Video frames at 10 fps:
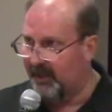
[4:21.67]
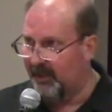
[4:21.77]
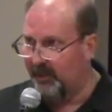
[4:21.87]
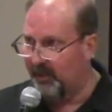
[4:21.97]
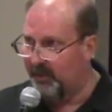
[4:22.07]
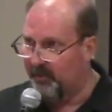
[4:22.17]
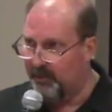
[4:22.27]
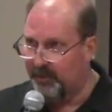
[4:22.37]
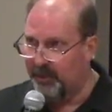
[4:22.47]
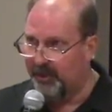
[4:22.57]
They do
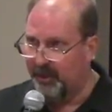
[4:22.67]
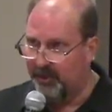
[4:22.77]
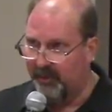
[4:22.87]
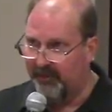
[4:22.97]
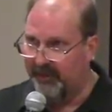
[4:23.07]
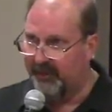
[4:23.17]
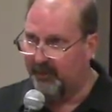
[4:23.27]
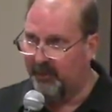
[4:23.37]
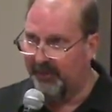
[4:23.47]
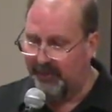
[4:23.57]
a, just a terrific,
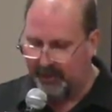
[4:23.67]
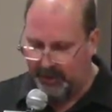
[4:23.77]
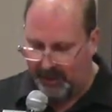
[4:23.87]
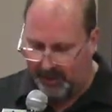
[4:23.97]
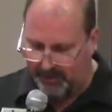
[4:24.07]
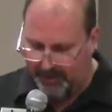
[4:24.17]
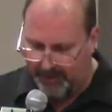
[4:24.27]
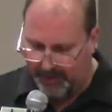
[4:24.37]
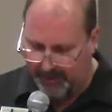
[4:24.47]
terrific job.